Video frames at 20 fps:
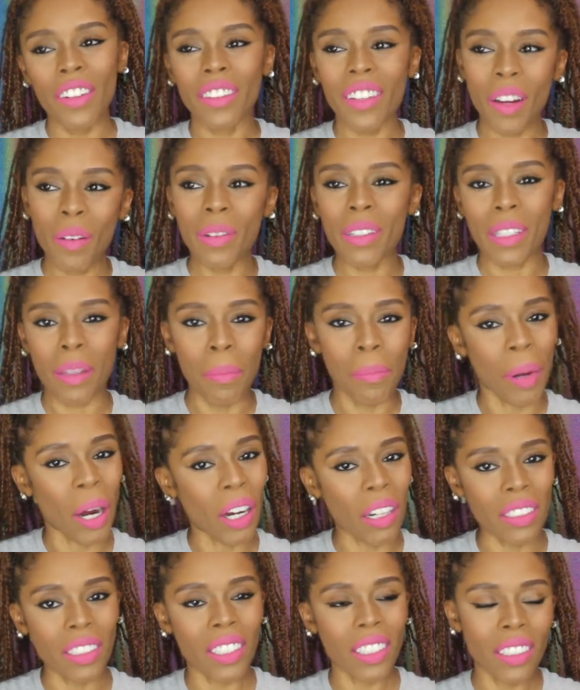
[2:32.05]
There were some
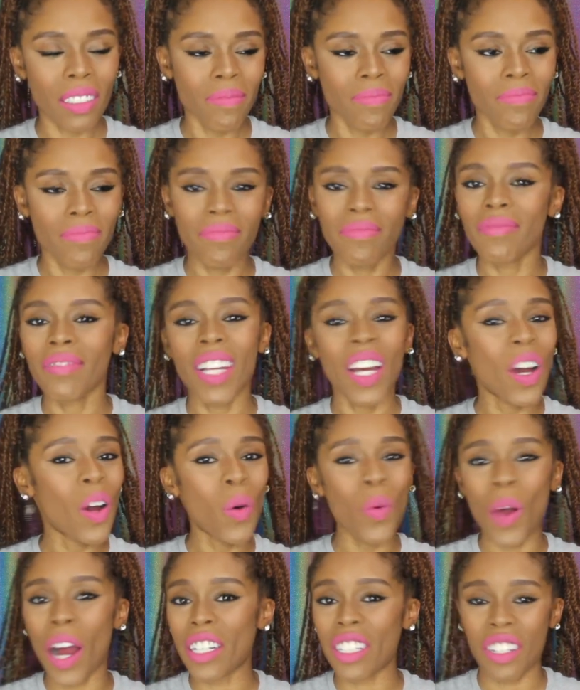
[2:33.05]
perks.
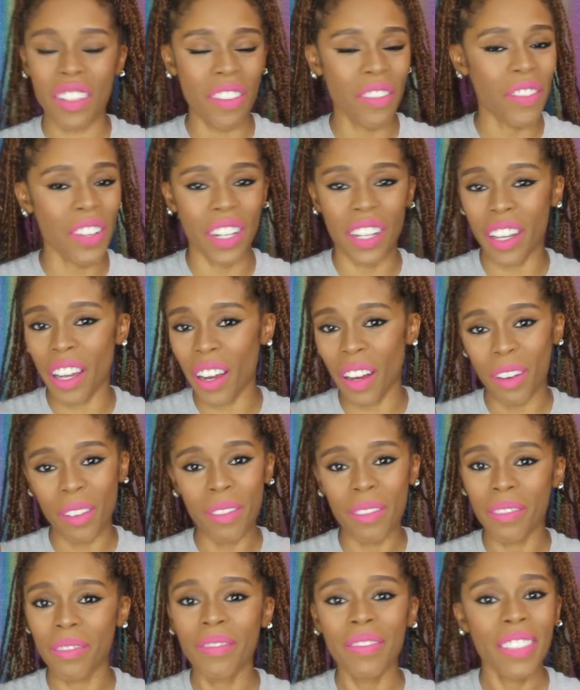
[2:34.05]
Watch the
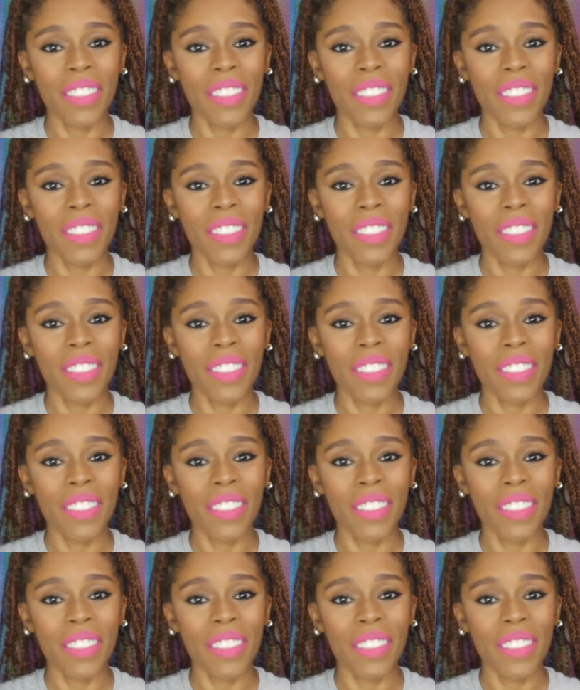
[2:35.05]
video.